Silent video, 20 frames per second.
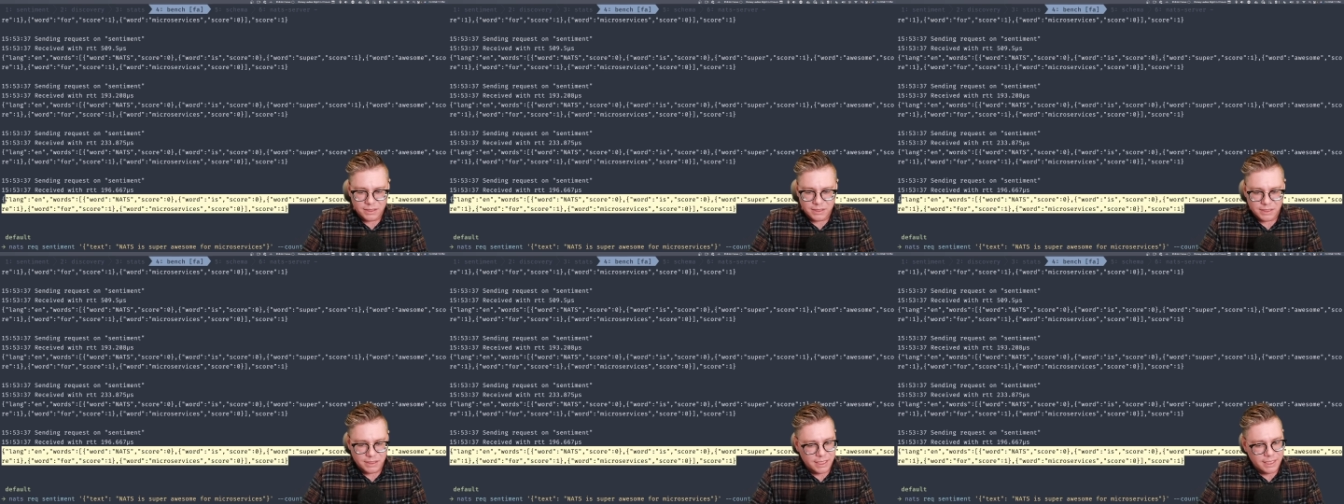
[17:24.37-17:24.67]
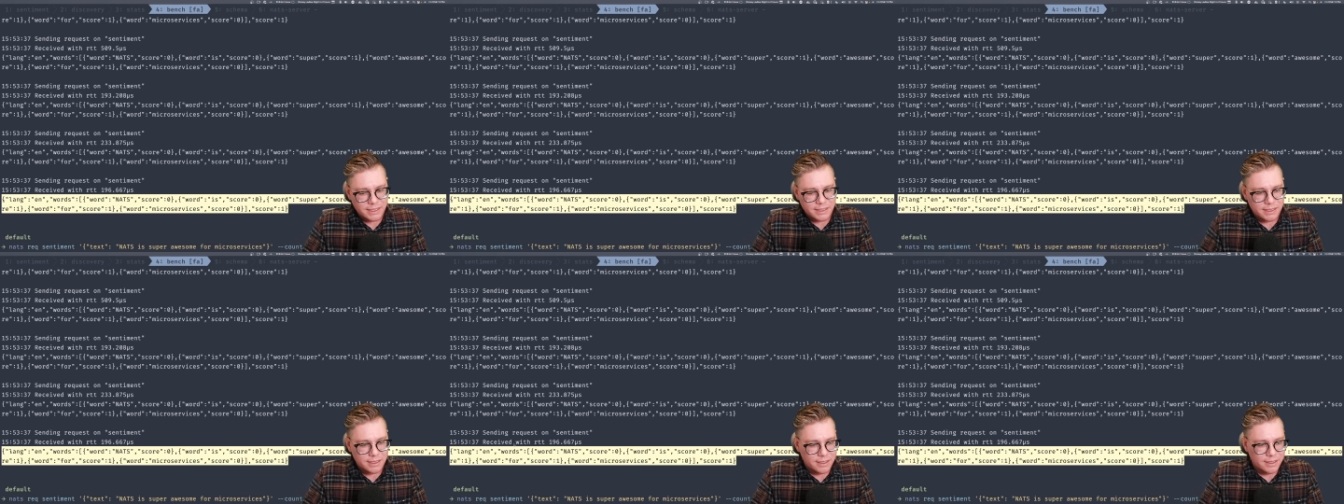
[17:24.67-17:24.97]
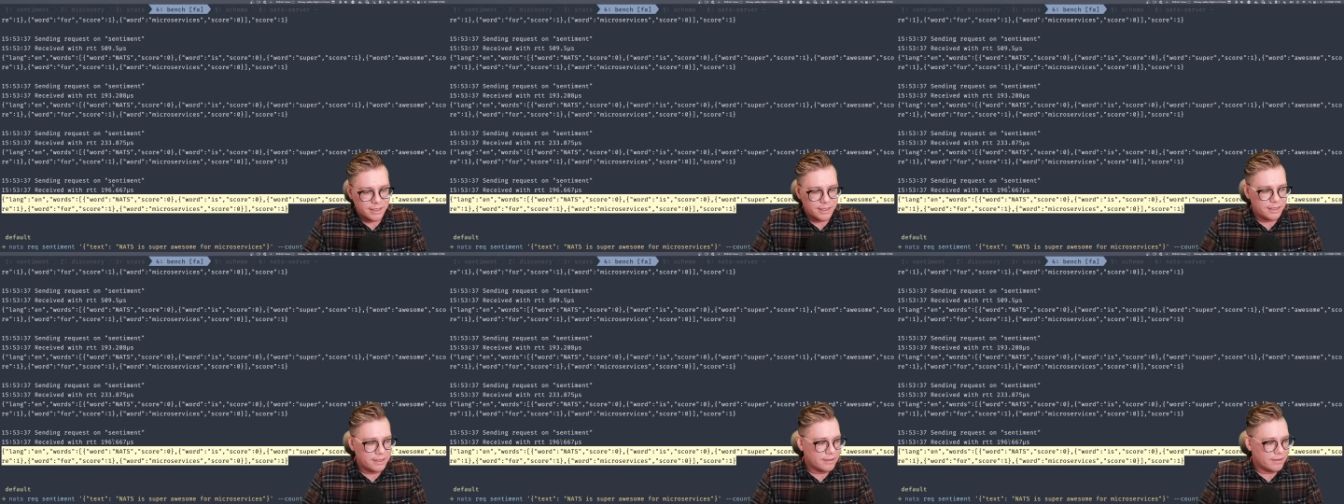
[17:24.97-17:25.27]
this
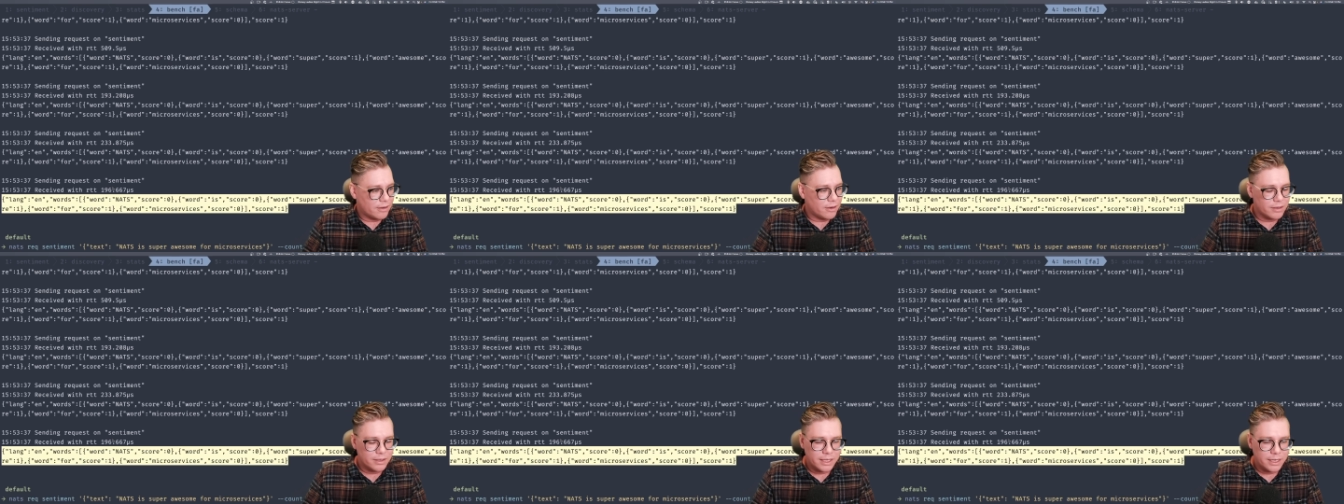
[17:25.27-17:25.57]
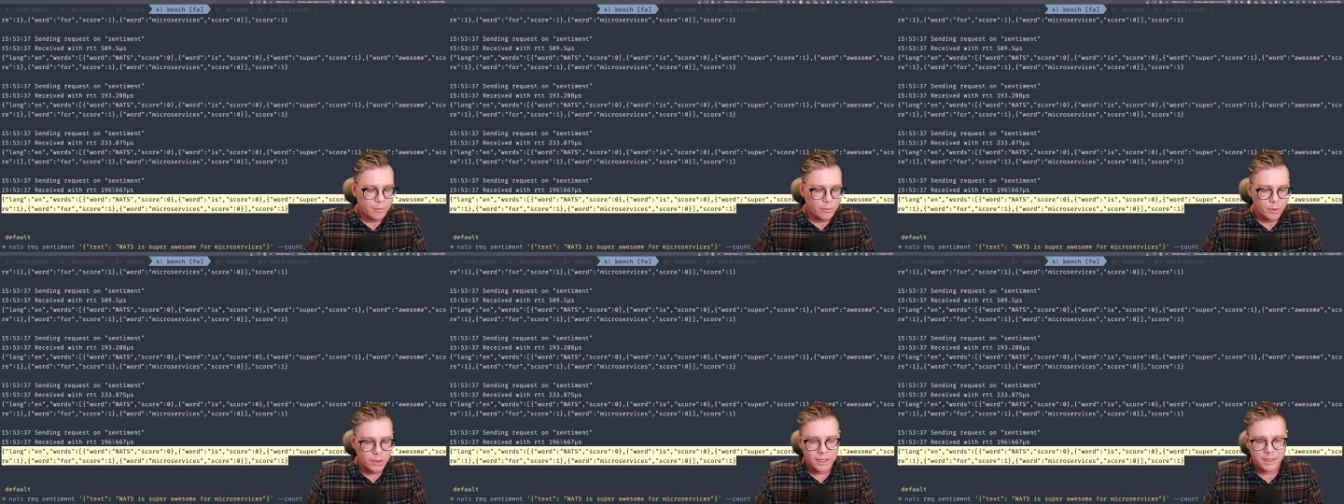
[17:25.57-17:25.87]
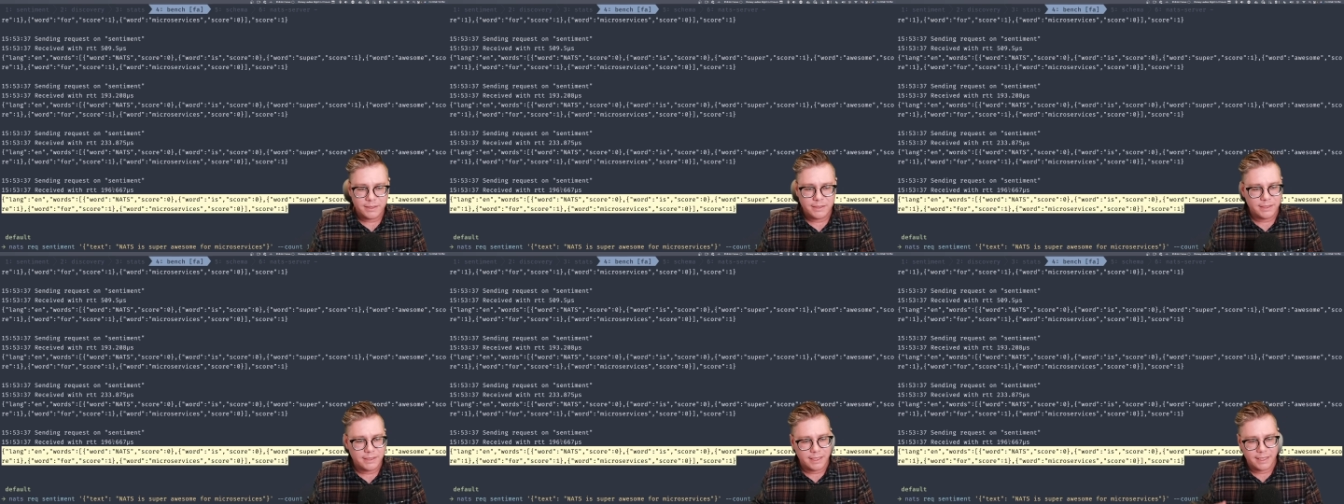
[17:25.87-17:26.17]
JSON all I
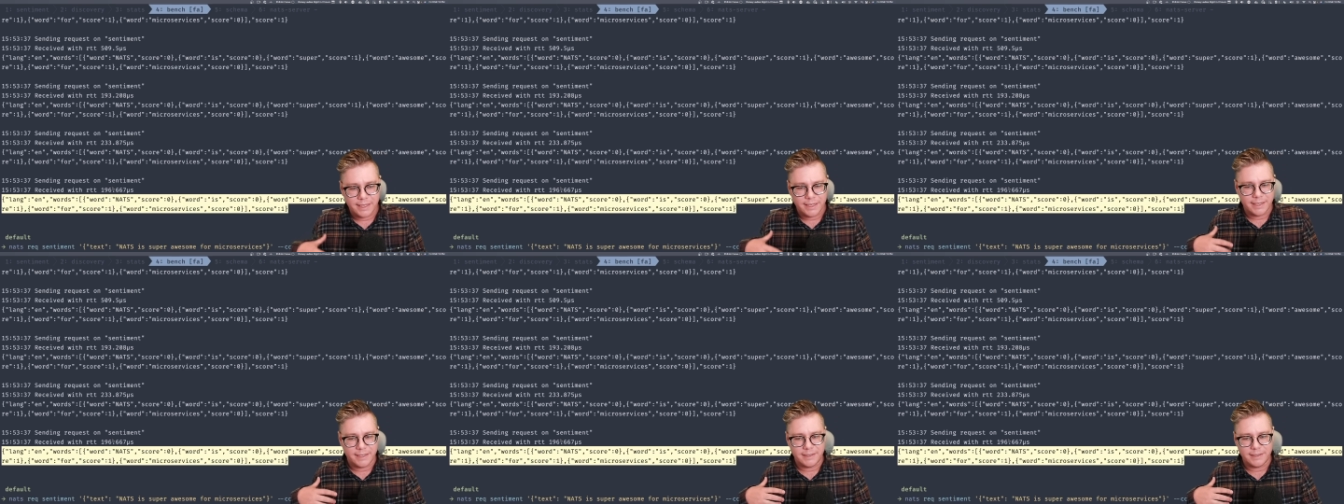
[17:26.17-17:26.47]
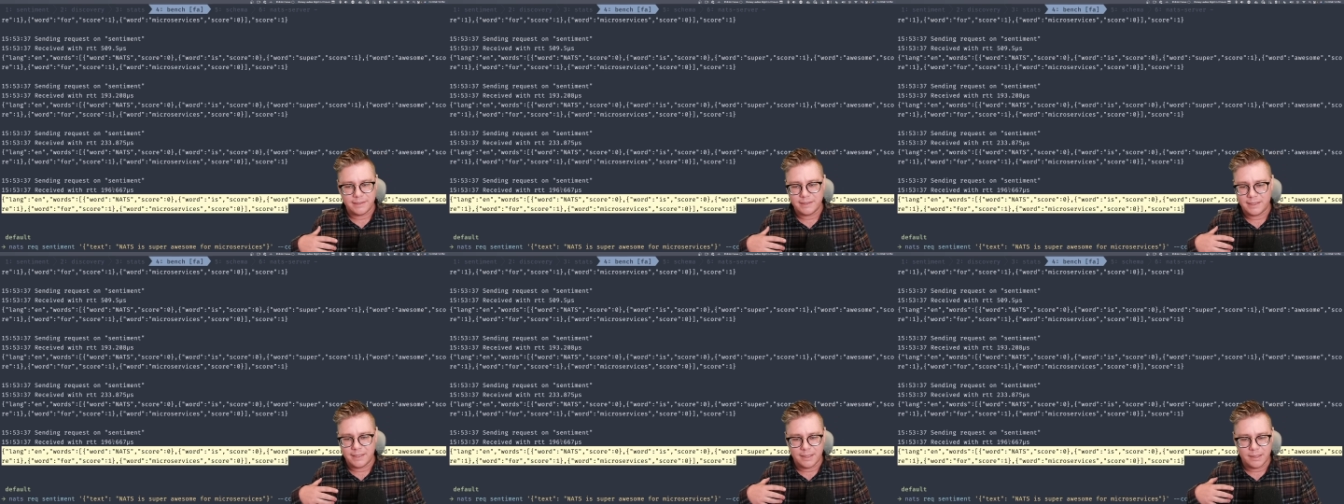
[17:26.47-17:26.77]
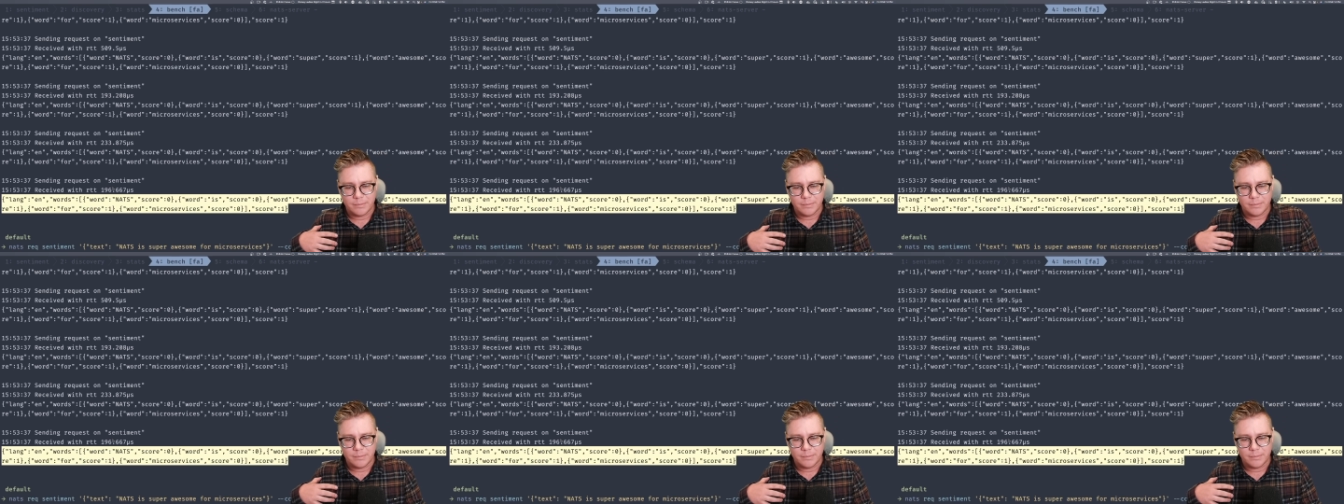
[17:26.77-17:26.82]
want and